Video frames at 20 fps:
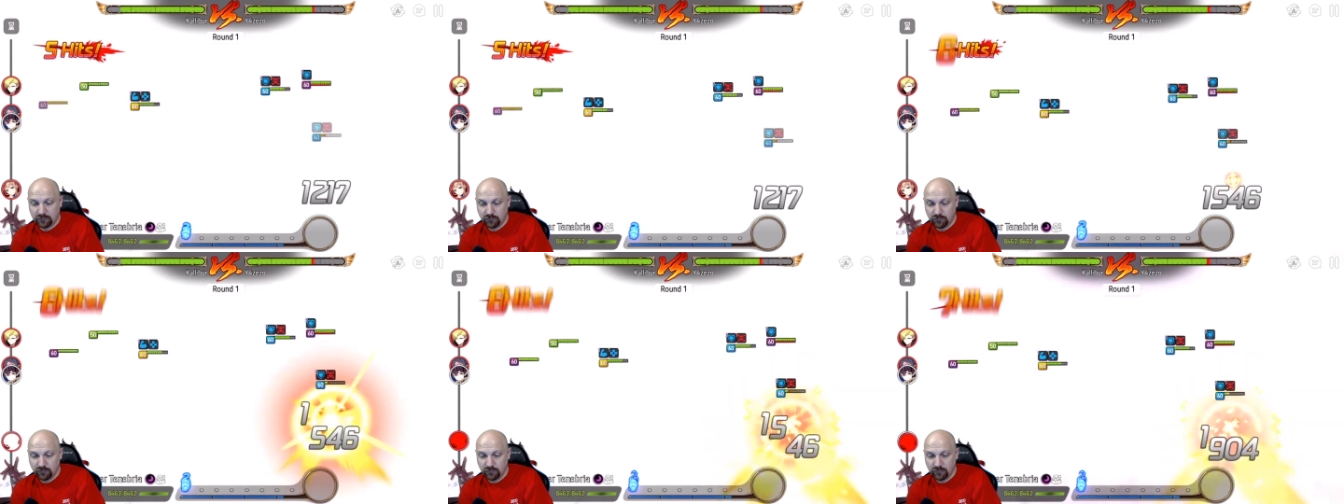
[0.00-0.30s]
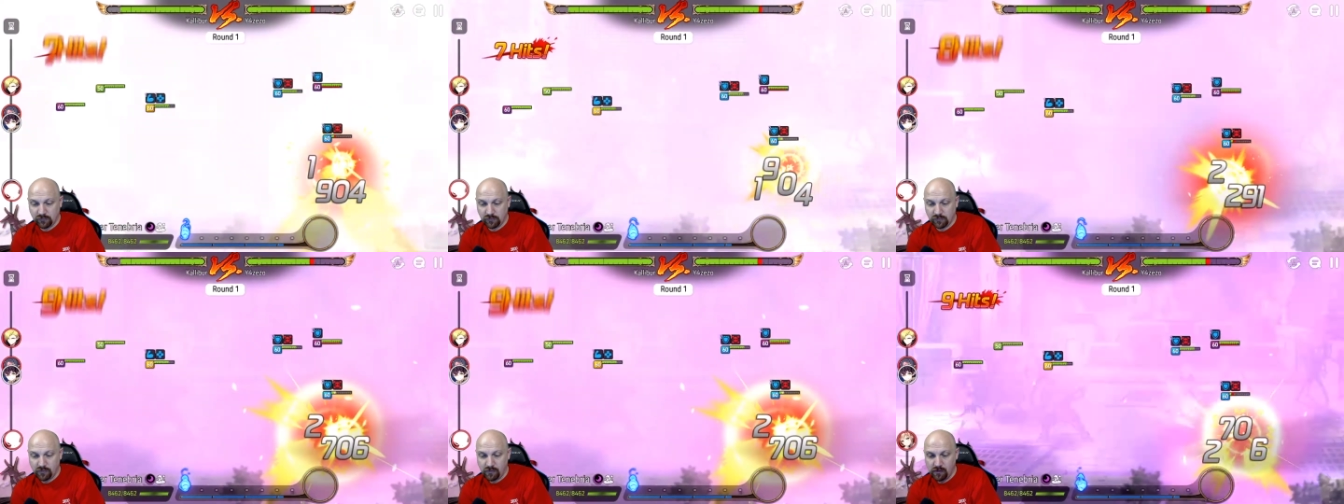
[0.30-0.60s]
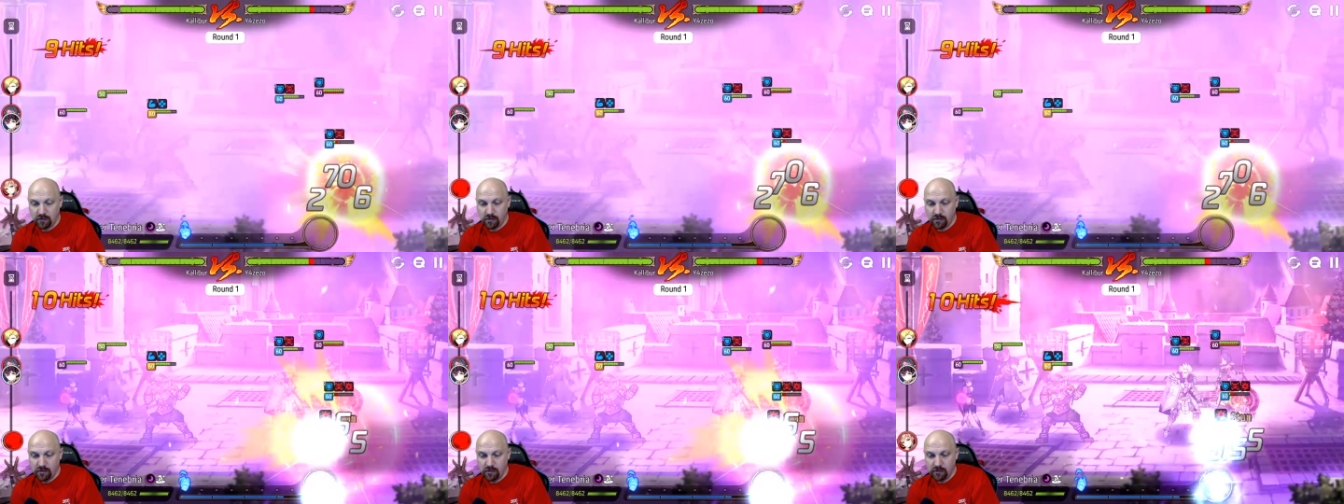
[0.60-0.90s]
turn.
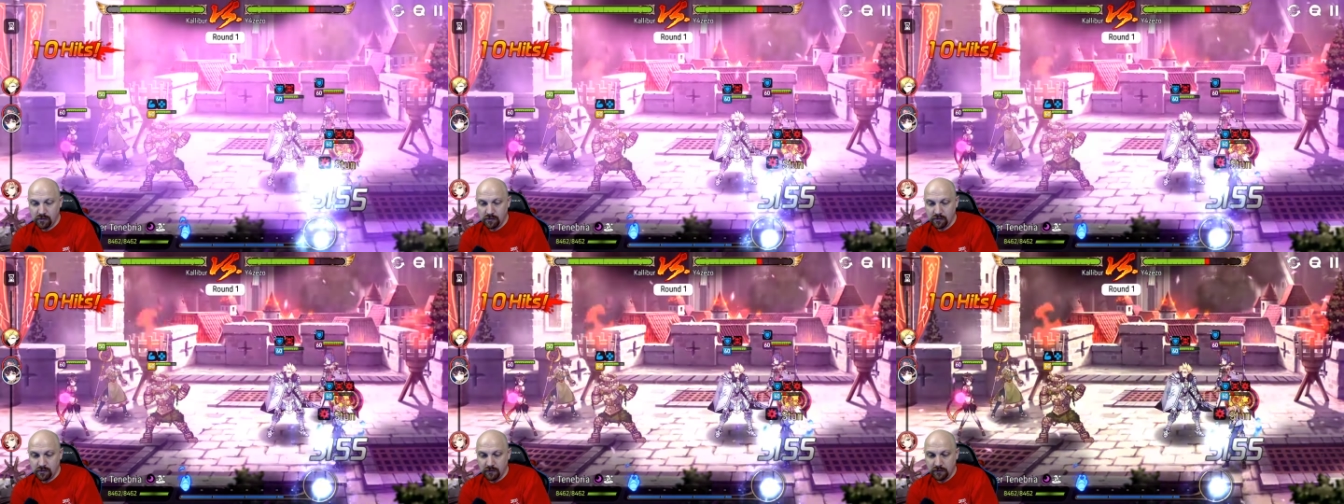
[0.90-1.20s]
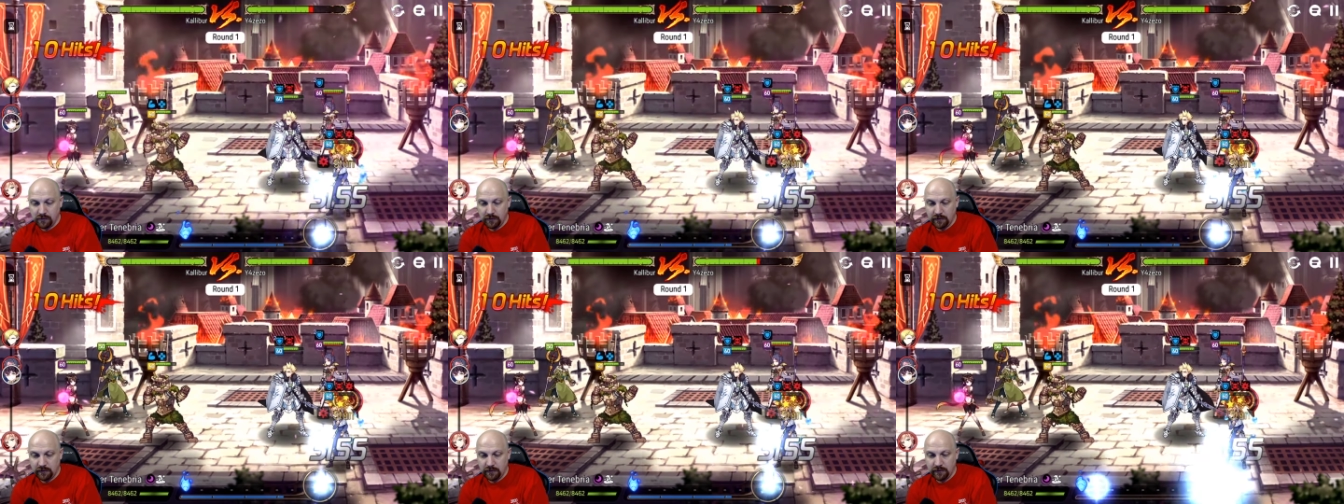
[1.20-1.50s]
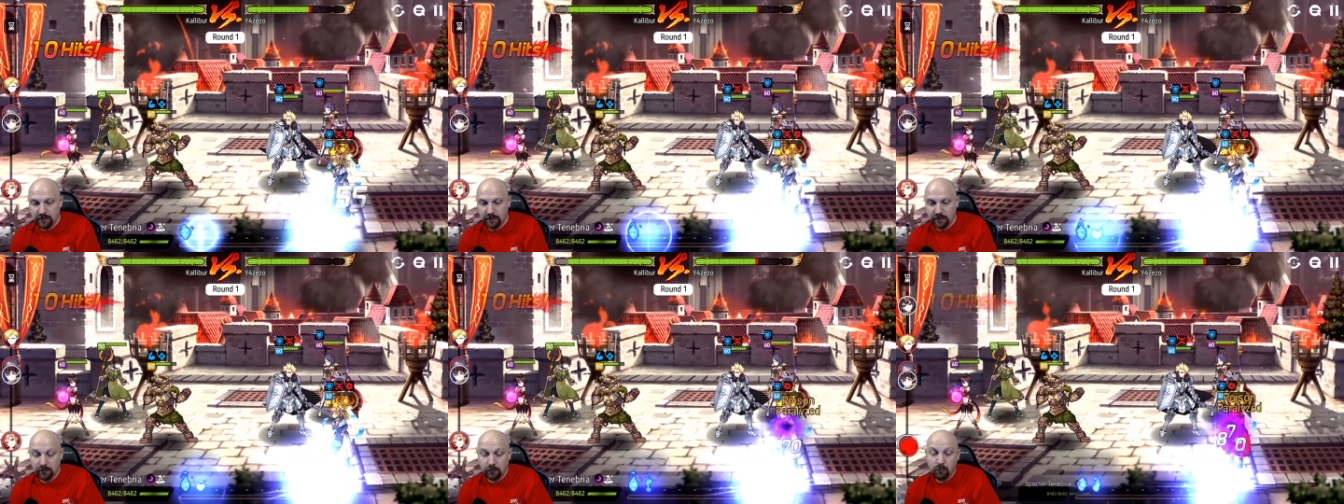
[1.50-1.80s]

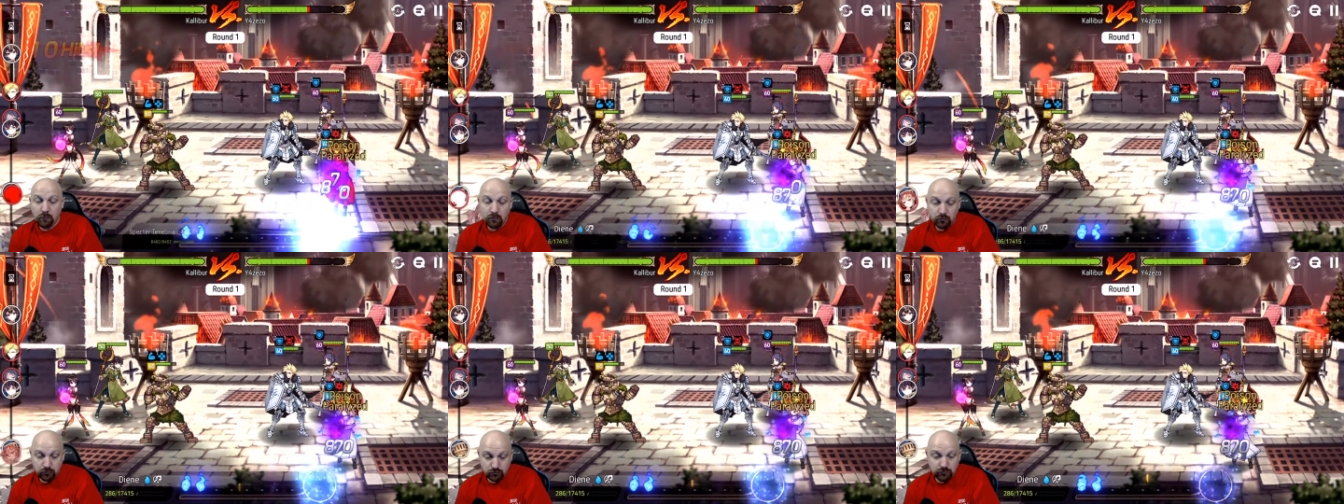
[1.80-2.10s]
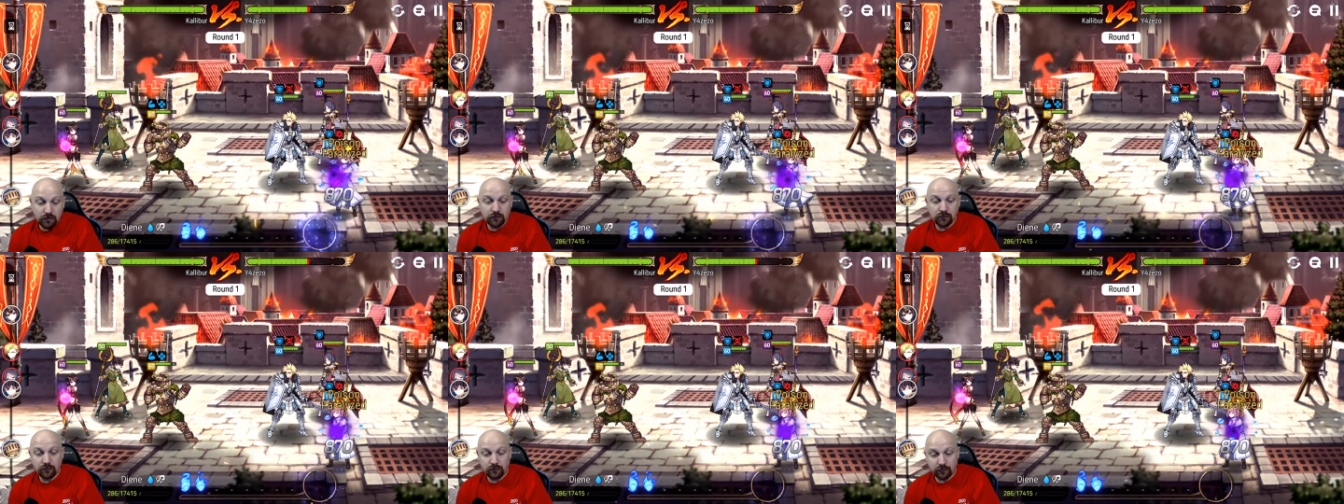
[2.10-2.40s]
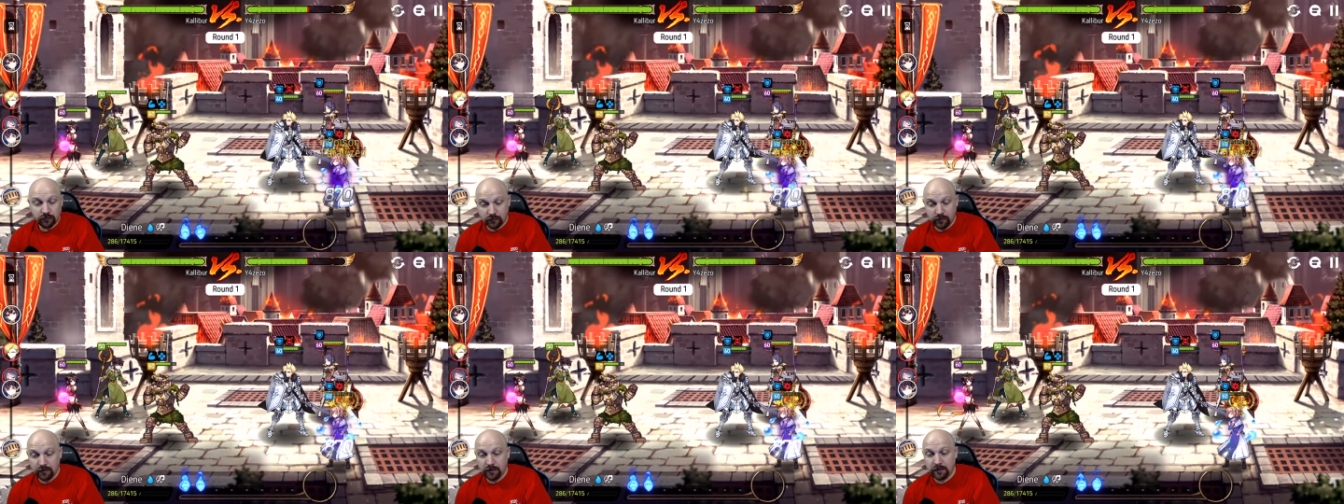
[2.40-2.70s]
Uh, there's the
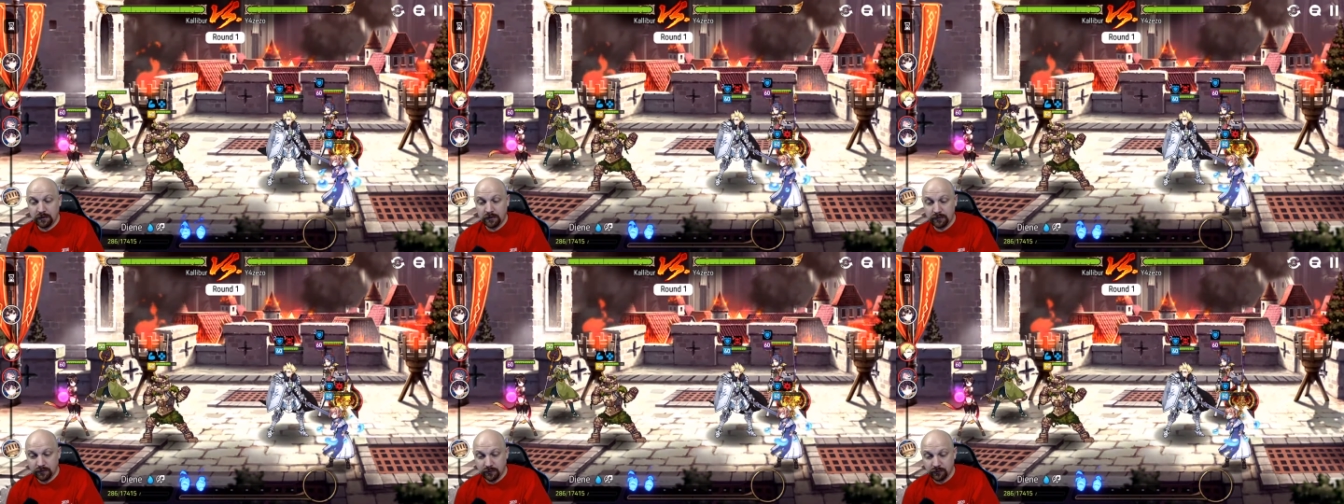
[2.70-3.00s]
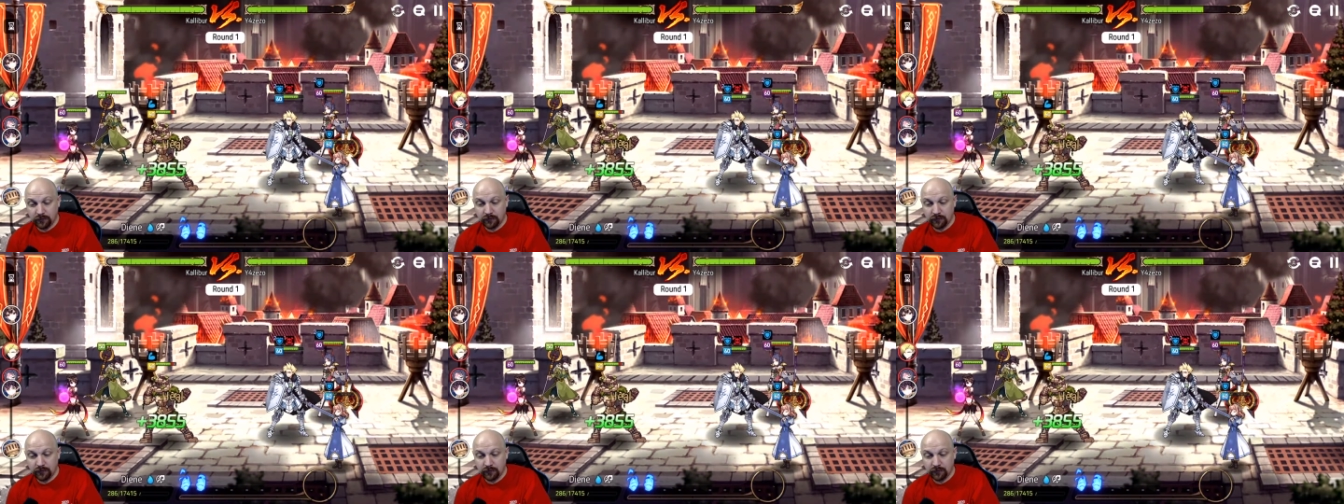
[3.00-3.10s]
stun. There's